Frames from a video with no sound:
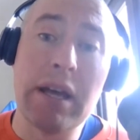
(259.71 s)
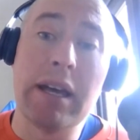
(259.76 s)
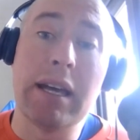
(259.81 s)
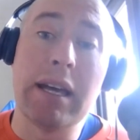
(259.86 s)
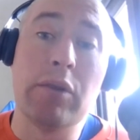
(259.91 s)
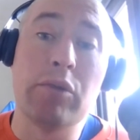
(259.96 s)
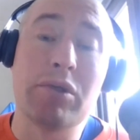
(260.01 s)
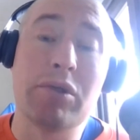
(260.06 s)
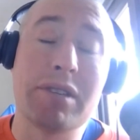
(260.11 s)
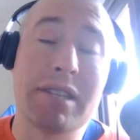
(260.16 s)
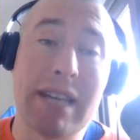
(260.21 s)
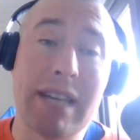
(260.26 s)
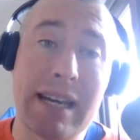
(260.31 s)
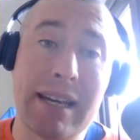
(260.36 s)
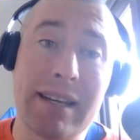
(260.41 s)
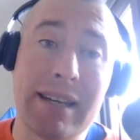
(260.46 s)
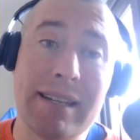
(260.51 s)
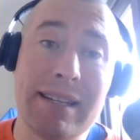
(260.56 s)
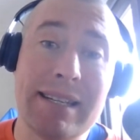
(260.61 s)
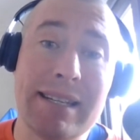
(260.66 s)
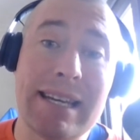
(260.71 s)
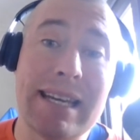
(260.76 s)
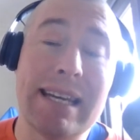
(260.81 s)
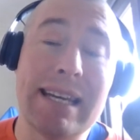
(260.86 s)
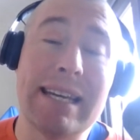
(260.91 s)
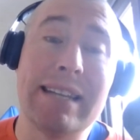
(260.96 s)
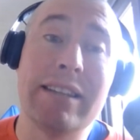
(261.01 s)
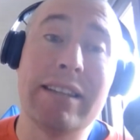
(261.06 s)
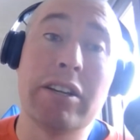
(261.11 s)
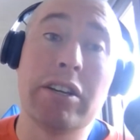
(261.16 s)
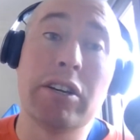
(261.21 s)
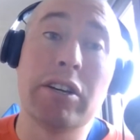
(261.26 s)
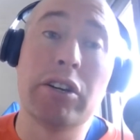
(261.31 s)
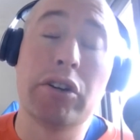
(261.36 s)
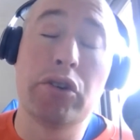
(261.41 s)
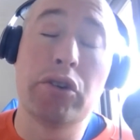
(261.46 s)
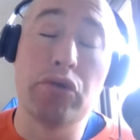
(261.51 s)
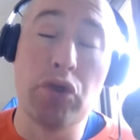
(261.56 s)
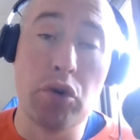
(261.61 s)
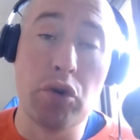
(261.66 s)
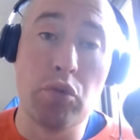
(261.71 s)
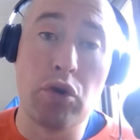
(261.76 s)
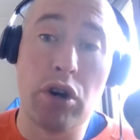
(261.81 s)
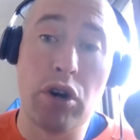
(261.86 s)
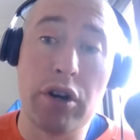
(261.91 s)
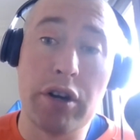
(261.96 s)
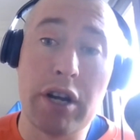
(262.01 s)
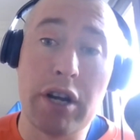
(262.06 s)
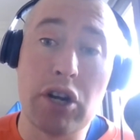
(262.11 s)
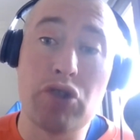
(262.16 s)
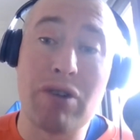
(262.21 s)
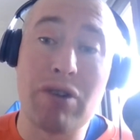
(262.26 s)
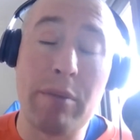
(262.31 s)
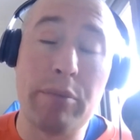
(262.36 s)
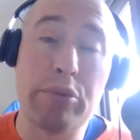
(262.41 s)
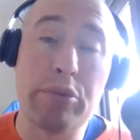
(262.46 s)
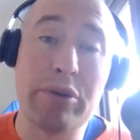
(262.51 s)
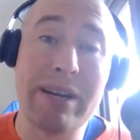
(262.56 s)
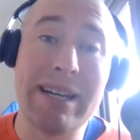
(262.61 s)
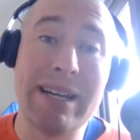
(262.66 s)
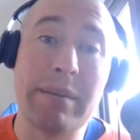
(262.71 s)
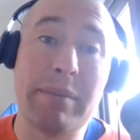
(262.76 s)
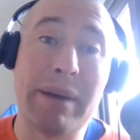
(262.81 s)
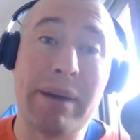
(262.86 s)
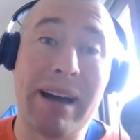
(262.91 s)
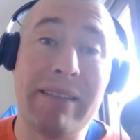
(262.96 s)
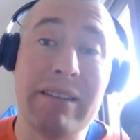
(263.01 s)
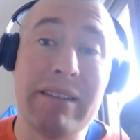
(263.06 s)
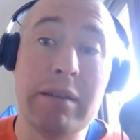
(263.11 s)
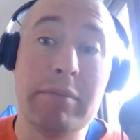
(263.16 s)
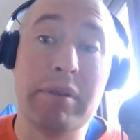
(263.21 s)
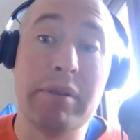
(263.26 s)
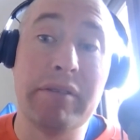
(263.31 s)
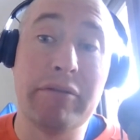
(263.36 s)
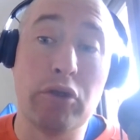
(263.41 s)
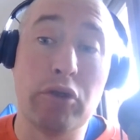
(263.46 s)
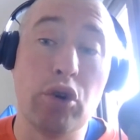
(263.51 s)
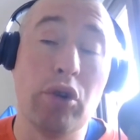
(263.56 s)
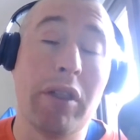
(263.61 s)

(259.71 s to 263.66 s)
He was second in the Group 1 Grand Prix de Paris before